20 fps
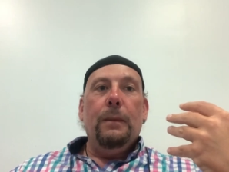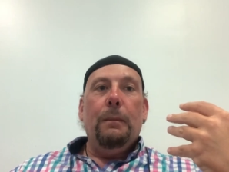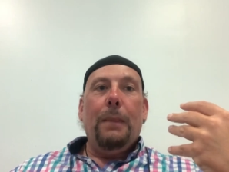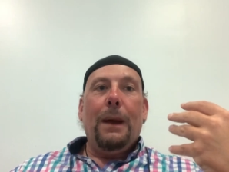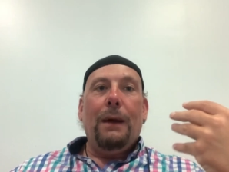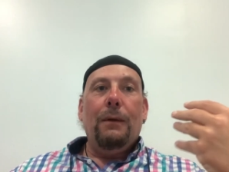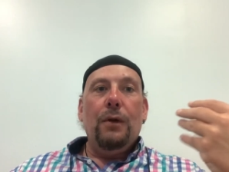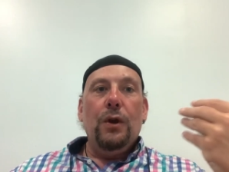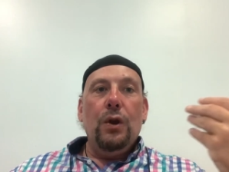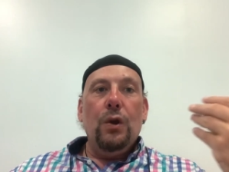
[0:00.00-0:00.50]

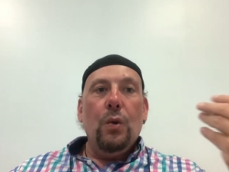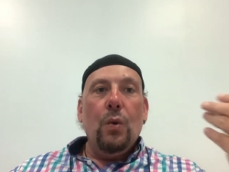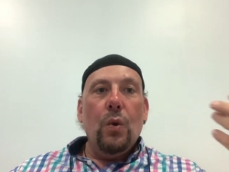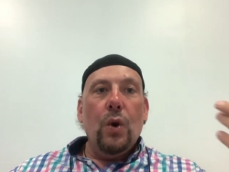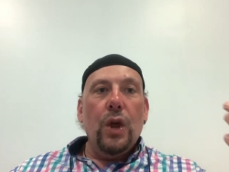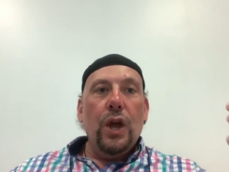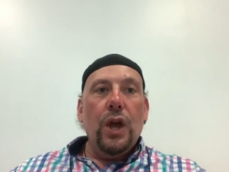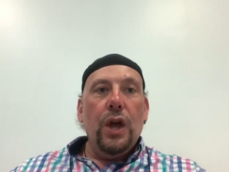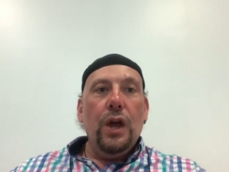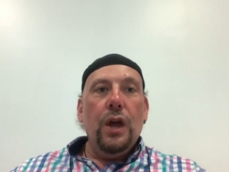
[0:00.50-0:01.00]

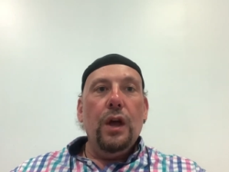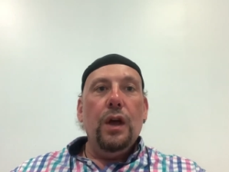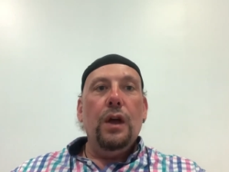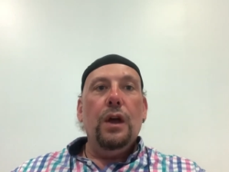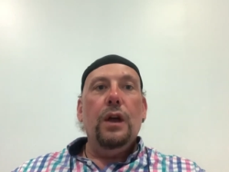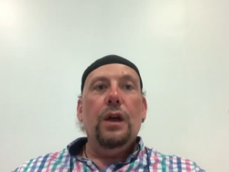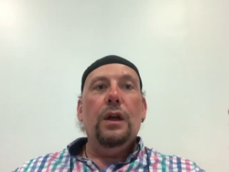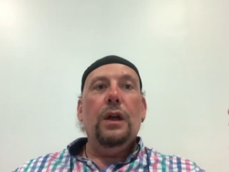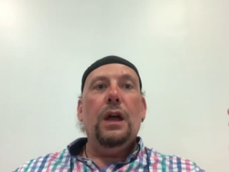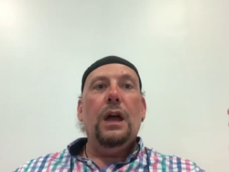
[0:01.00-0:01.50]

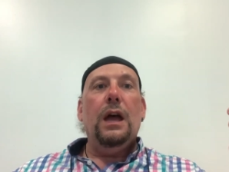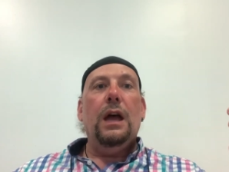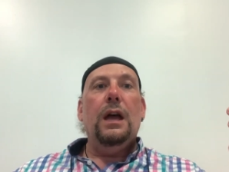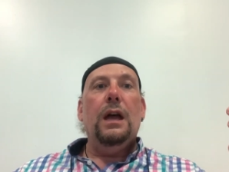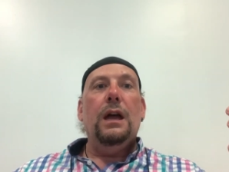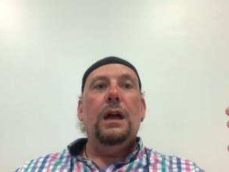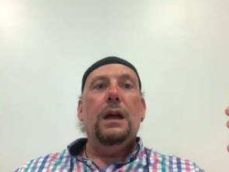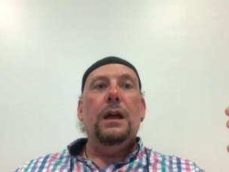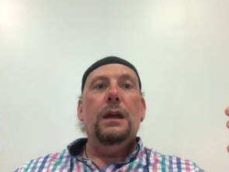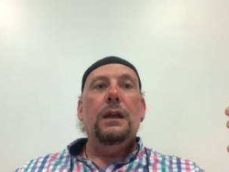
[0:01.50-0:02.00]
paranoia,
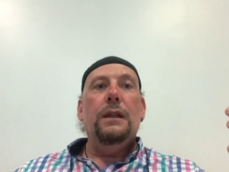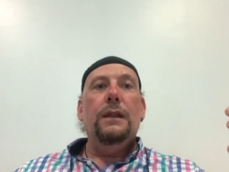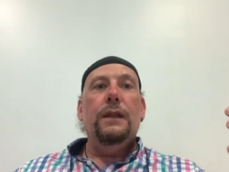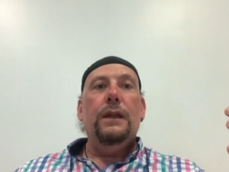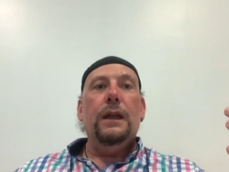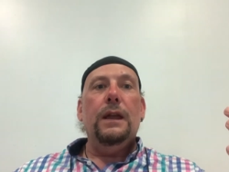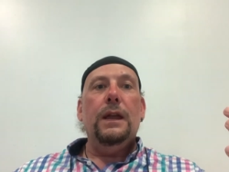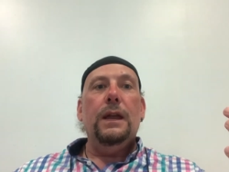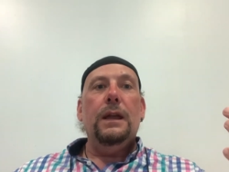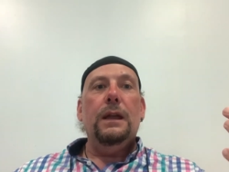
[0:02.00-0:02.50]
not
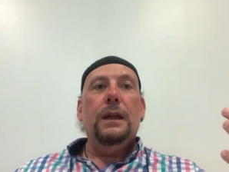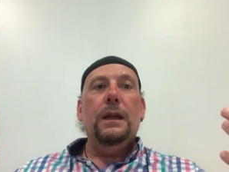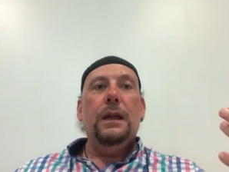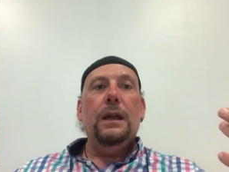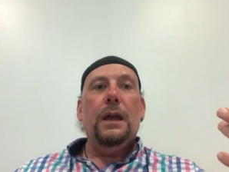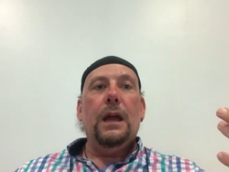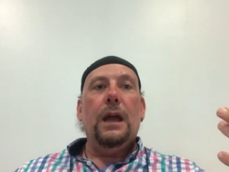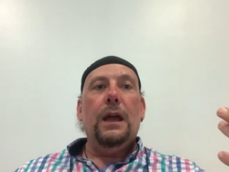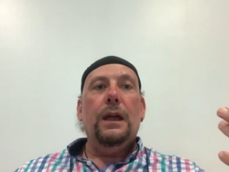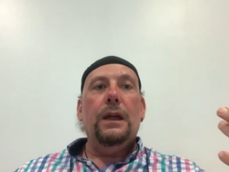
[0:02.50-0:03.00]

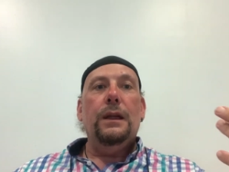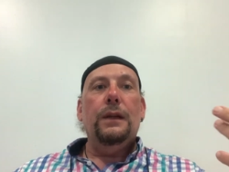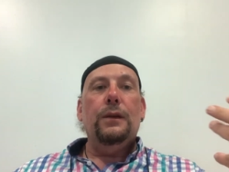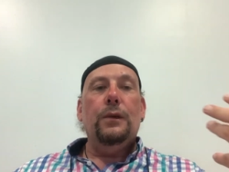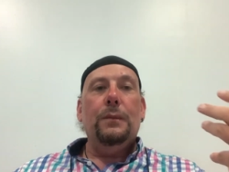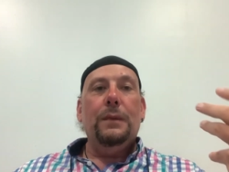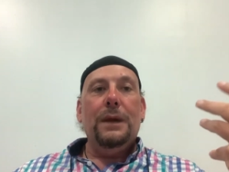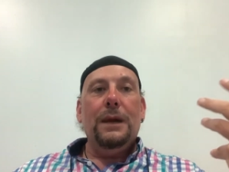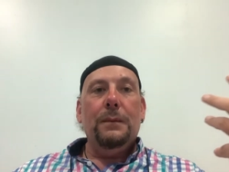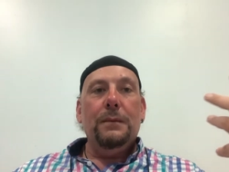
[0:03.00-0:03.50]

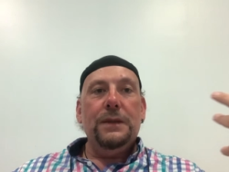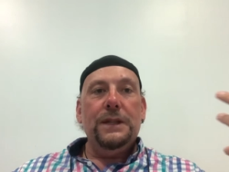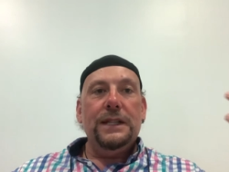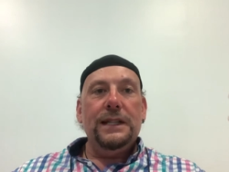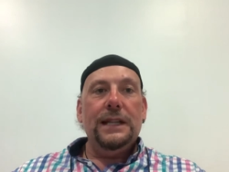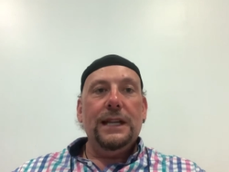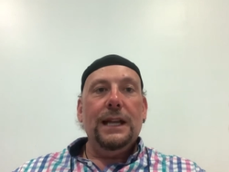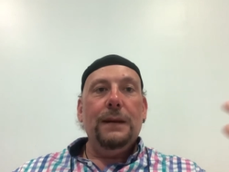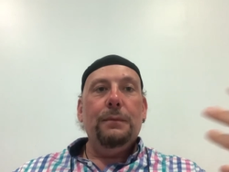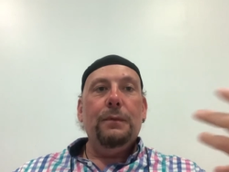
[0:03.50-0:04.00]
being able to
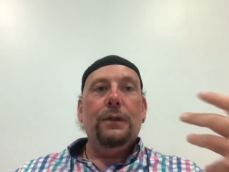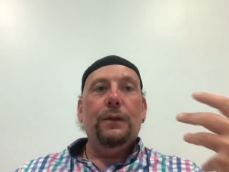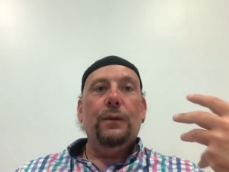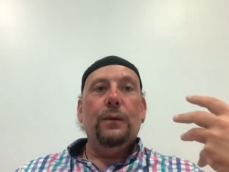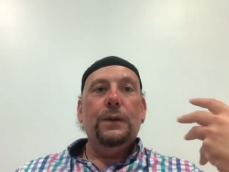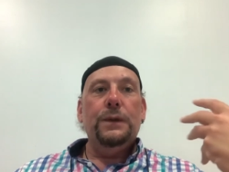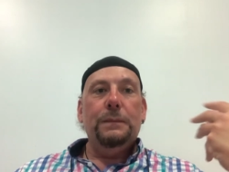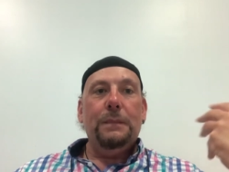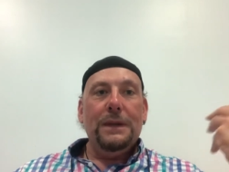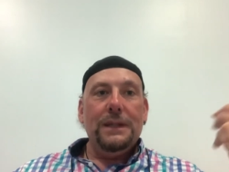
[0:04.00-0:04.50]
sleep, the
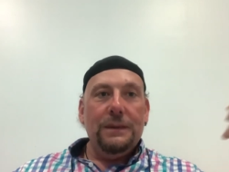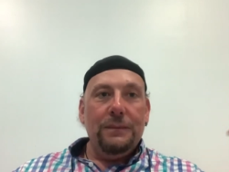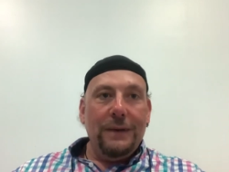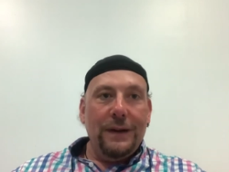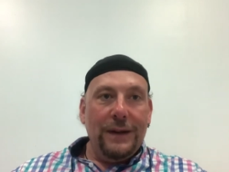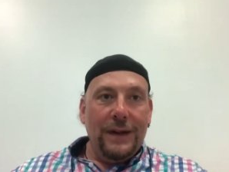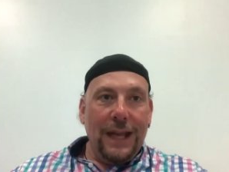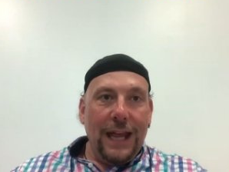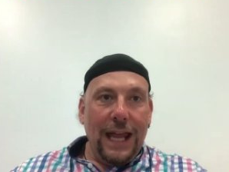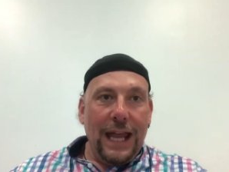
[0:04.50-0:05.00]
thoughts buzzing
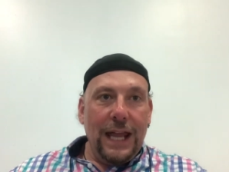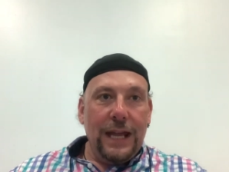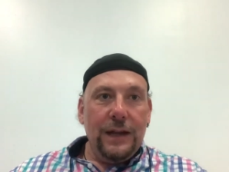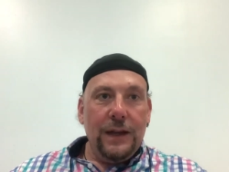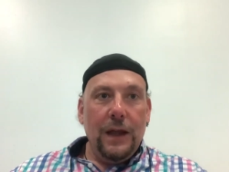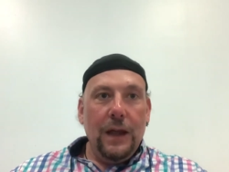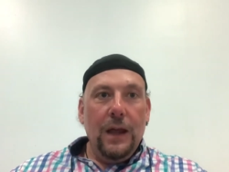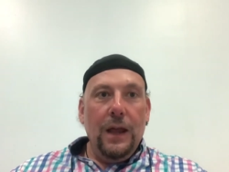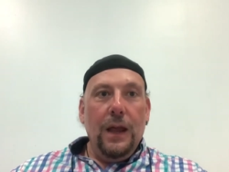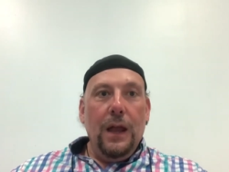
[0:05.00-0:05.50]
around your head,
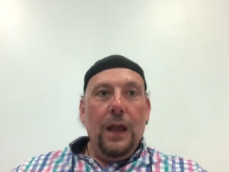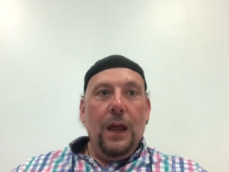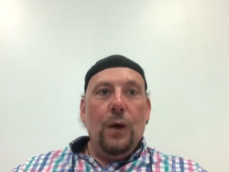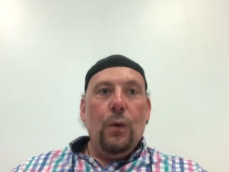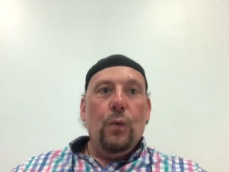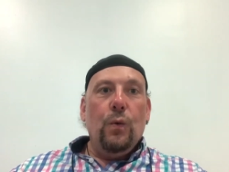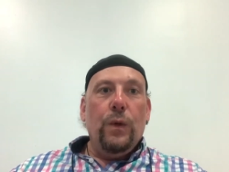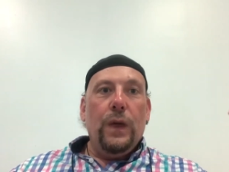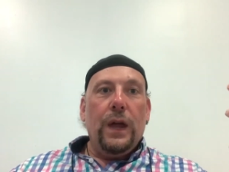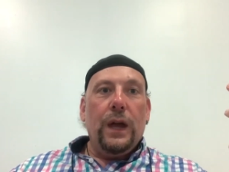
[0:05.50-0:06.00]

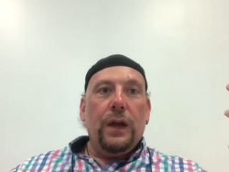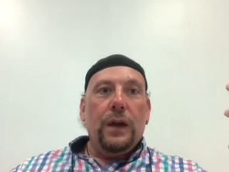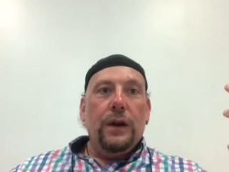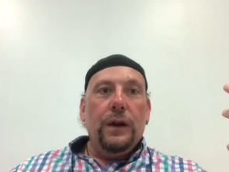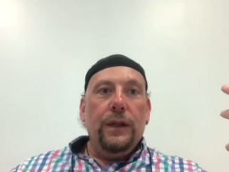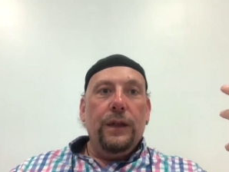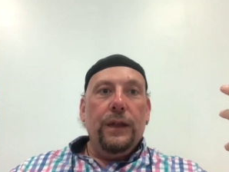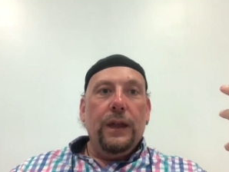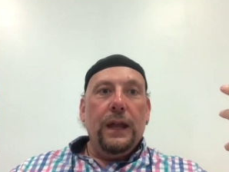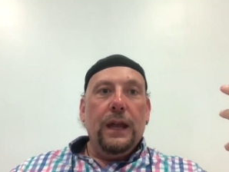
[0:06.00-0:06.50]
all that
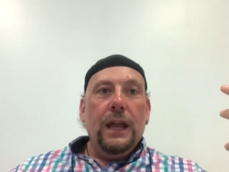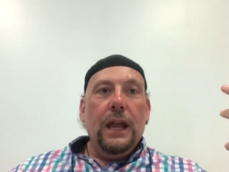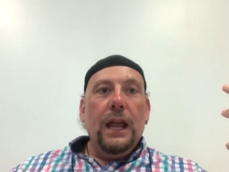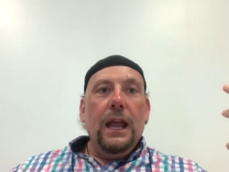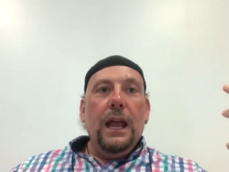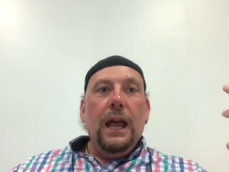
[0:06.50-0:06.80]
kind of thing.